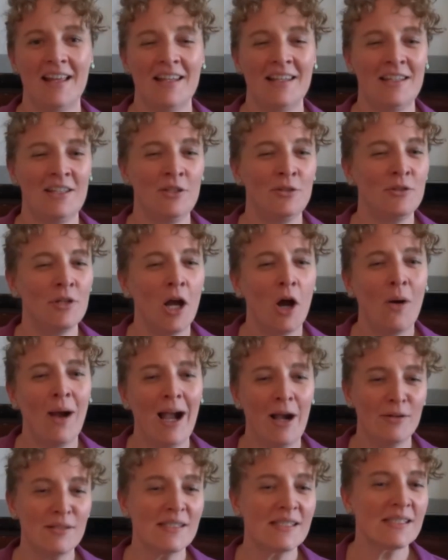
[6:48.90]
You know
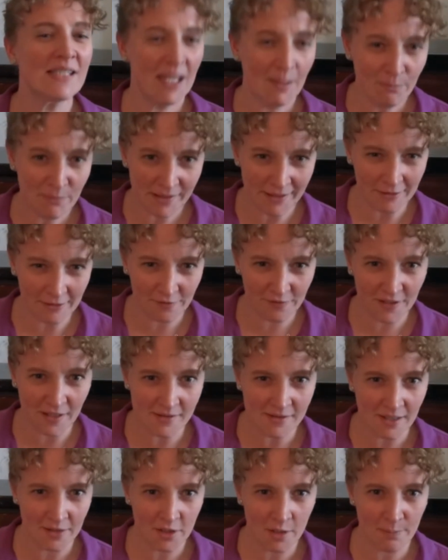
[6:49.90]
how skim milk
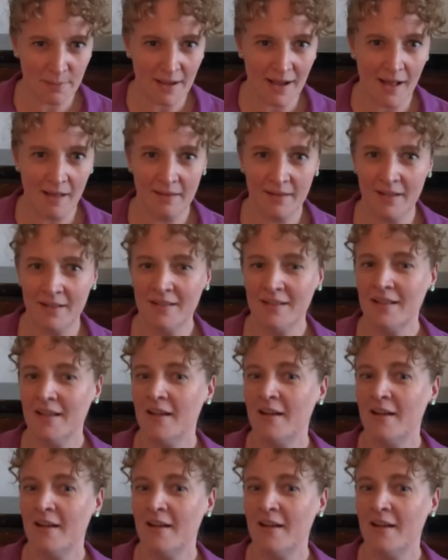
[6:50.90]
feels on your palate